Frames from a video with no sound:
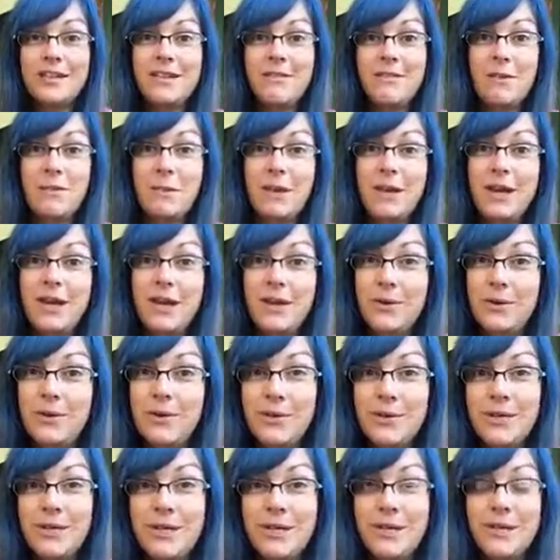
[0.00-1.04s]
everybody who
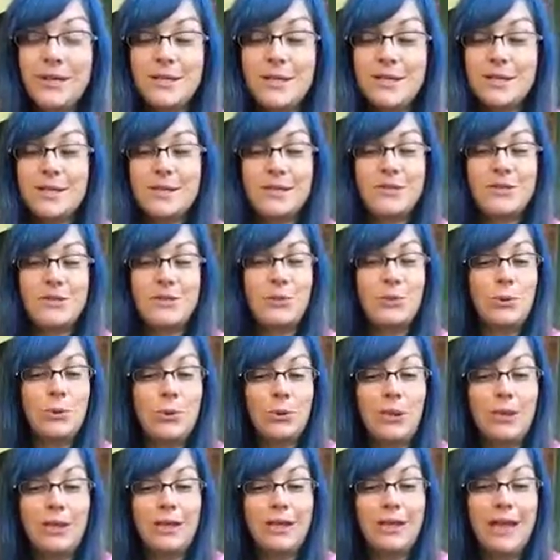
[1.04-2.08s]
is
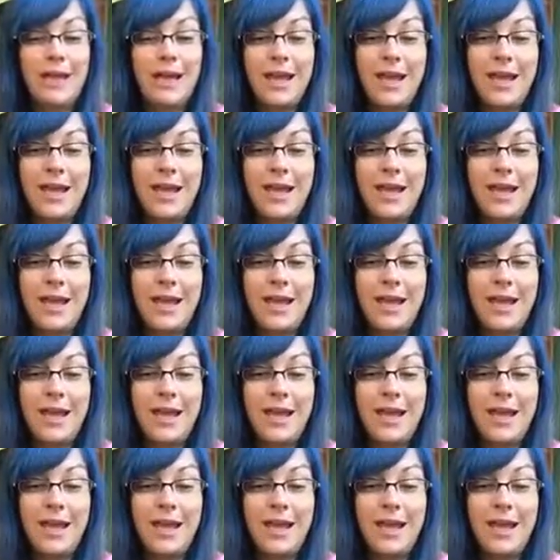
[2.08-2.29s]
touring,